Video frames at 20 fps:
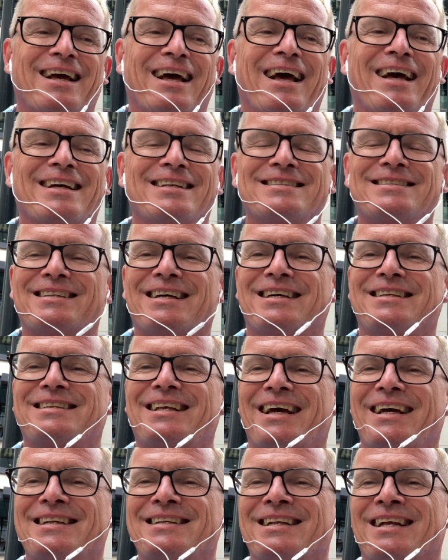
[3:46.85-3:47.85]
and uh,
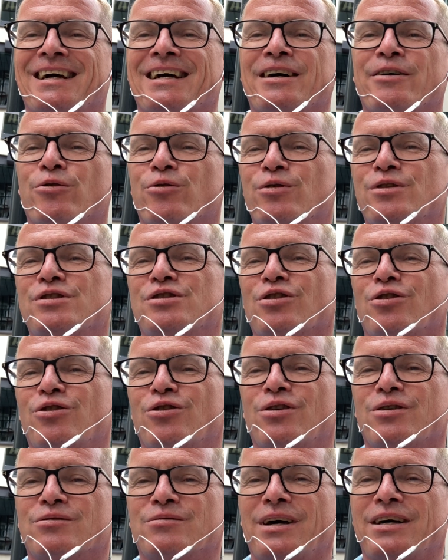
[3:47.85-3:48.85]
then
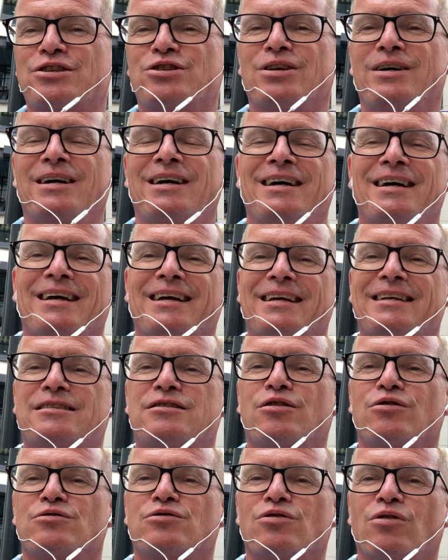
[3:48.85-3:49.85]
also Russia is
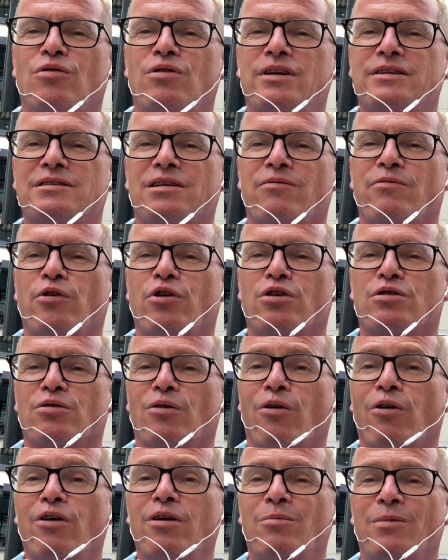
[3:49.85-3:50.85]
controlling the world
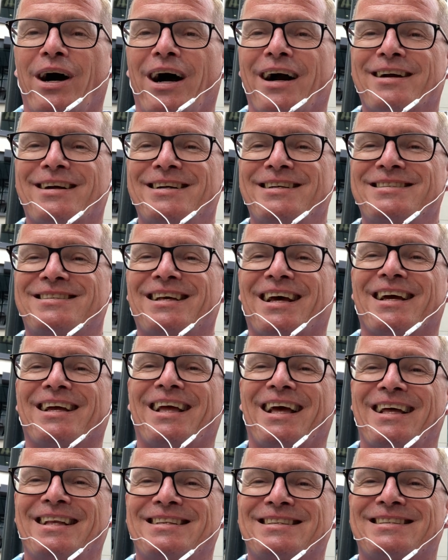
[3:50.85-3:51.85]
oil markets
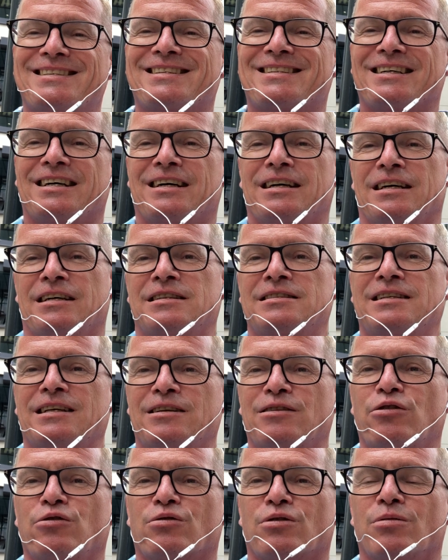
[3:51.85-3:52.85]
against uh,
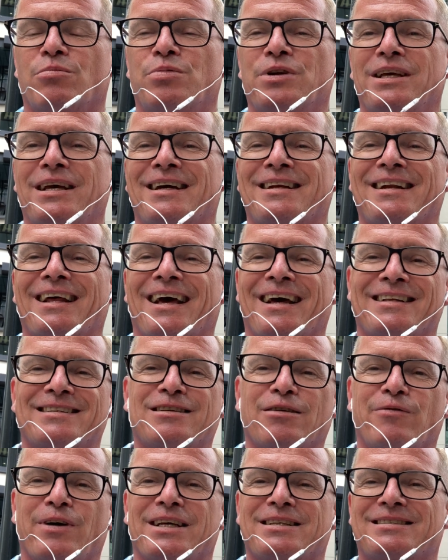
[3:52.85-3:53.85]
the European and
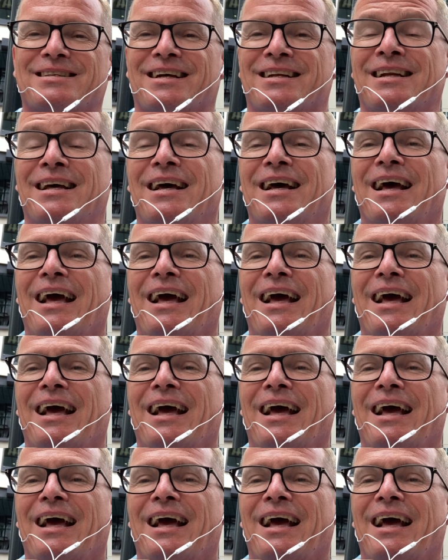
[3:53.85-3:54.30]
the Western